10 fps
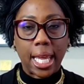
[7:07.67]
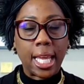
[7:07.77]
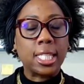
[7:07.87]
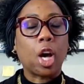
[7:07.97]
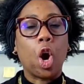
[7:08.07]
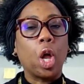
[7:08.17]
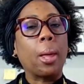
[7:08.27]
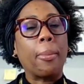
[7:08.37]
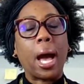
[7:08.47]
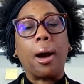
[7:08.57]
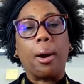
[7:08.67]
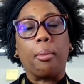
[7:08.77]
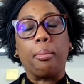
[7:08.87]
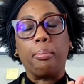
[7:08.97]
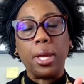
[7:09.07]
It's all about
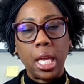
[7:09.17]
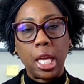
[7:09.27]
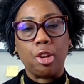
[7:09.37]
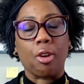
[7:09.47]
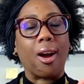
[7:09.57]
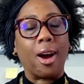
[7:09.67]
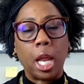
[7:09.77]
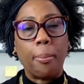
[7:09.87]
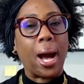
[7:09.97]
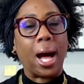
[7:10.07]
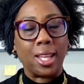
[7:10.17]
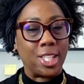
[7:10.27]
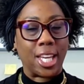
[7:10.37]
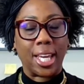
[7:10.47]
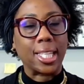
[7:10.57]
being your
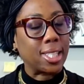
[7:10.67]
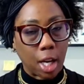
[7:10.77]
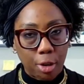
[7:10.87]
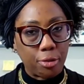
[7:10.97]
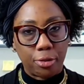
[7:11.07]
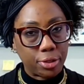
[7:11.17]
unapologetic self.